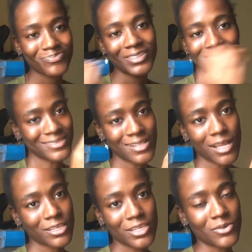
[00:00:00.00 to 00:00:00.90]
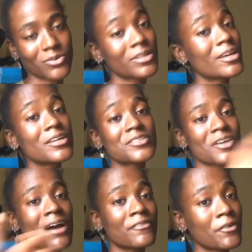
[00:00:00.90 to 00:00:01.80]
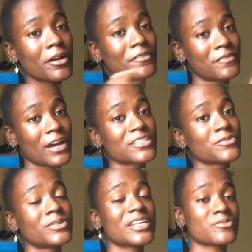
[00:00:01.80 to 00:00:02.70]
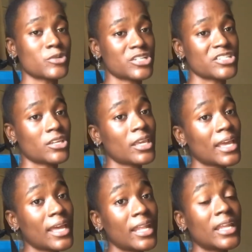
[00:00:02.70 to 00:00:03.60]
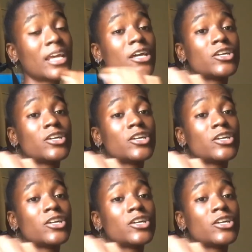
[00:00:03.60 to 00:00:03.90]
It's not cute. So avoid fast food as much as you can.